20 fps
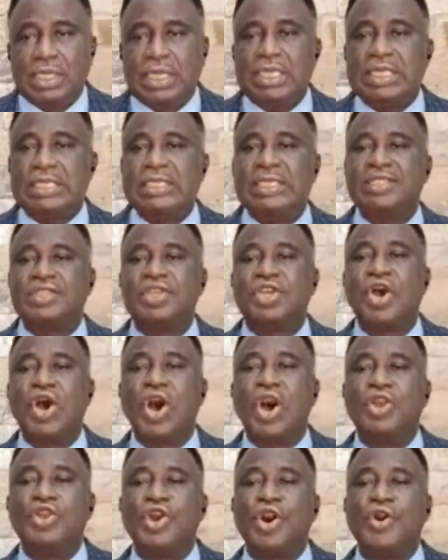It is
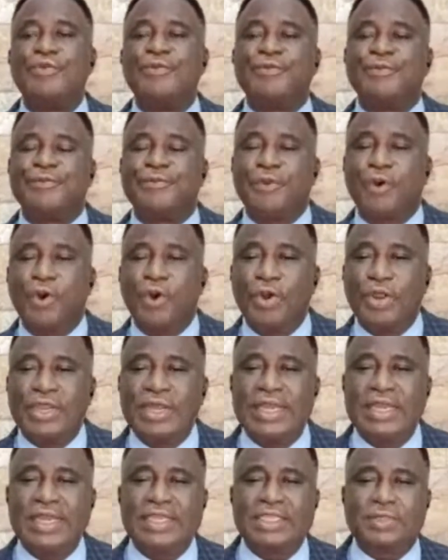God
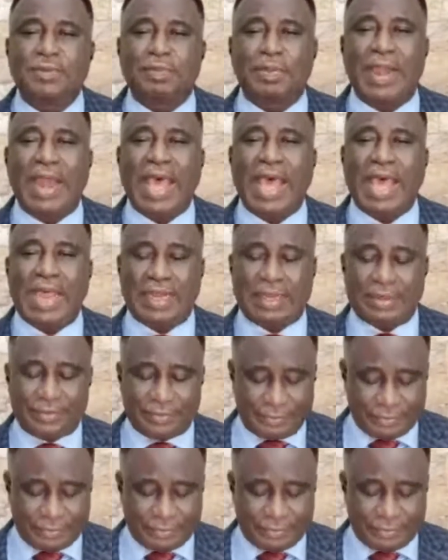unfolding his plan.